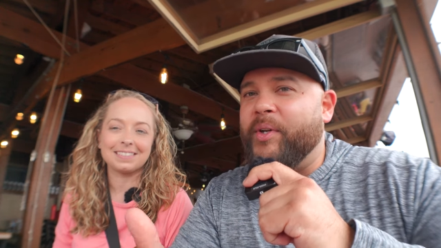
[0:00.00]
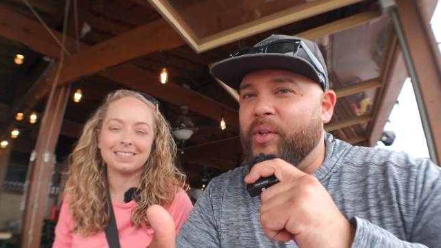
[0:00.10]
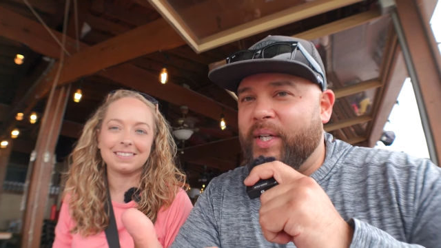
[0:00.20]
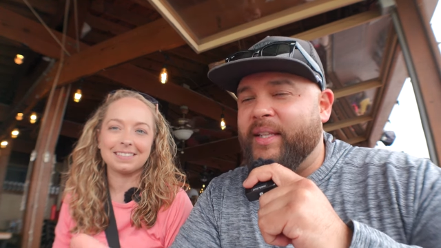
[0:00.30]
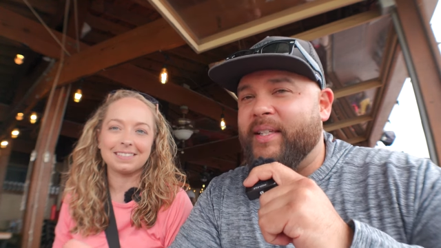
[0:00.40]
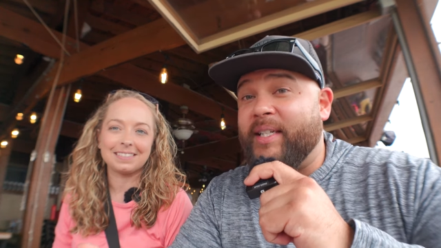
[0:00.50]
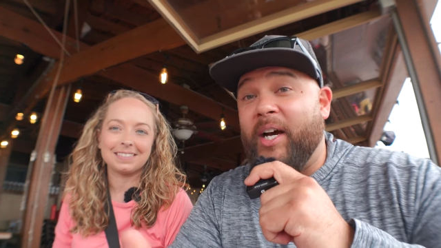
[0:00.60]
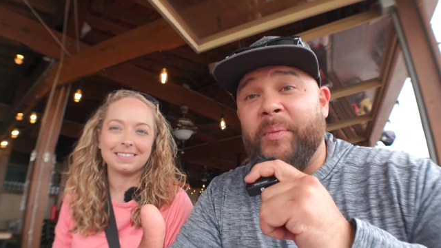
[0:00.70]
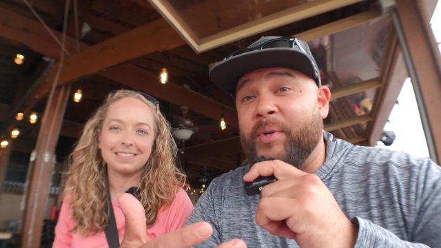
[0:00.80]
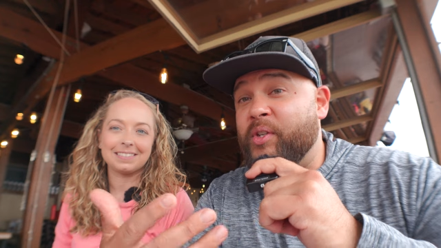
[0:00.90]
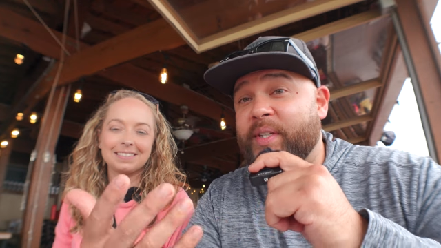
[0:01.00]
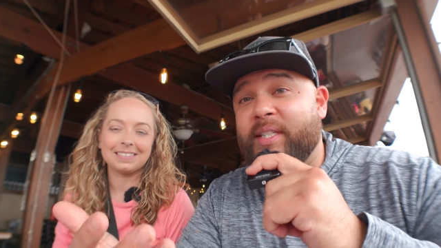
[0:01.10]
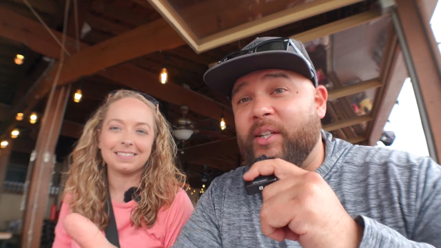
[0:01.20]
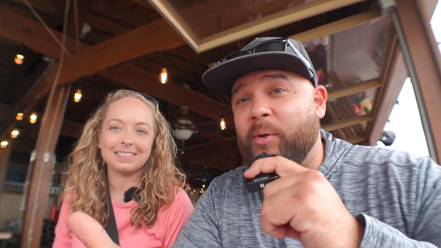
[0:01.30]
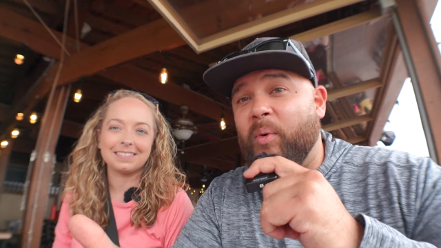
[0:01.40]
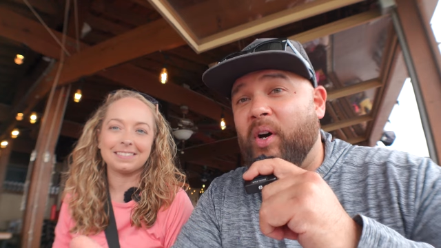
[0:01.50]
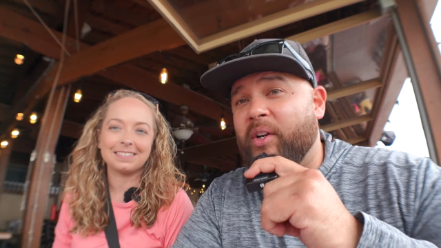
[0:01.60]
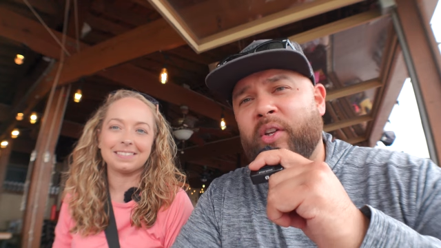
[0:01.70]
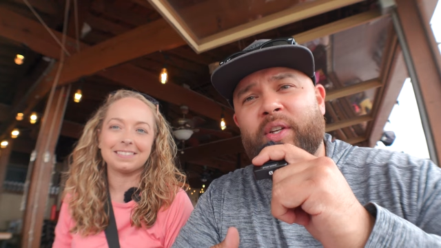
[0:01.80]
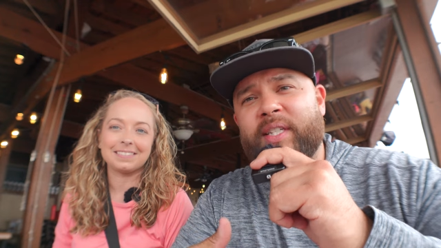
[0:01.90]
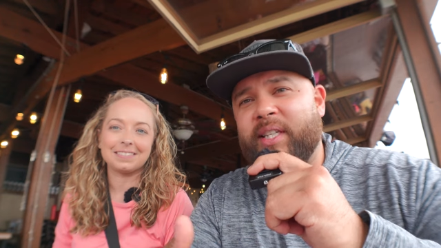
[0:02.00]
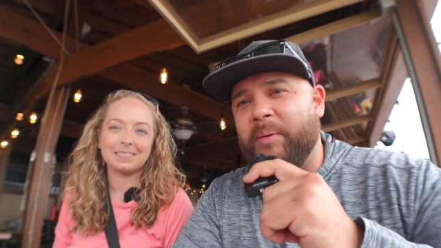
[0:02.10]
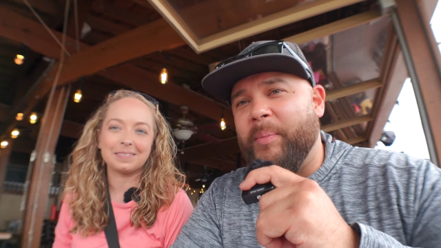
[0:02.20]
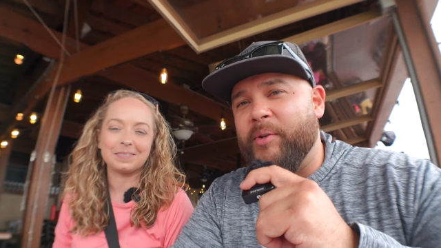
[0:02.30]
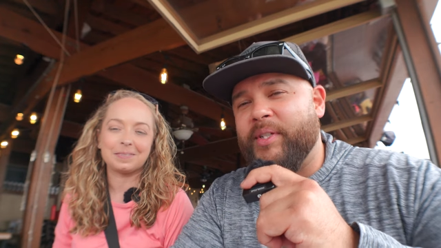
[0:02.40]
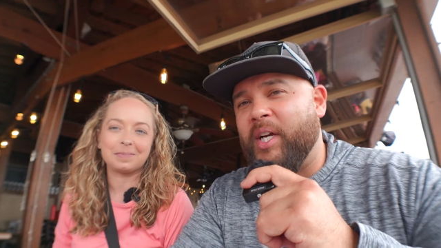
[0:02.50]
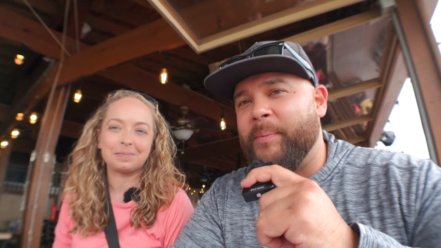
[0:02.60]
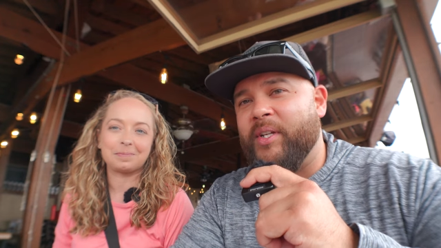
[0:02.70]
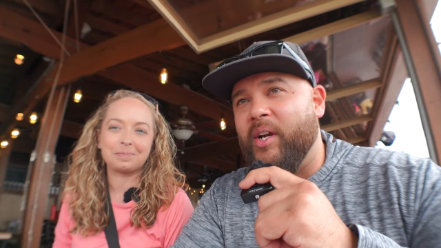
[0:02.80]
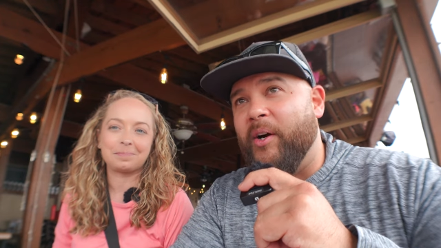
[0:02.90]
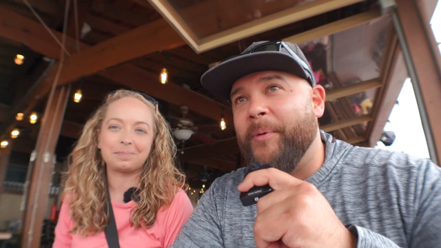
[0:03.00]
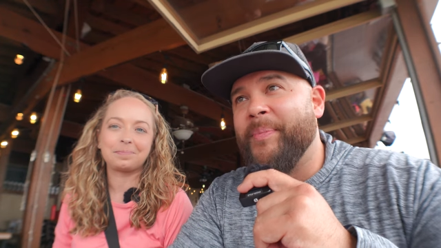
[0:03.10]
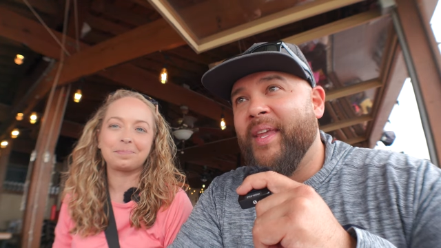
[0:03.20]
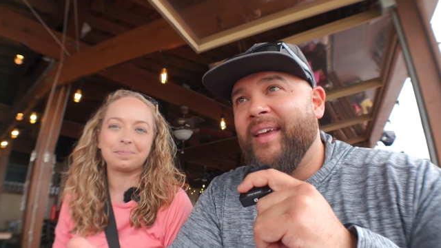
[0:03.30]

Speaker 1: but you're looking at the sound, but you can see the water, you can see the boats come and go.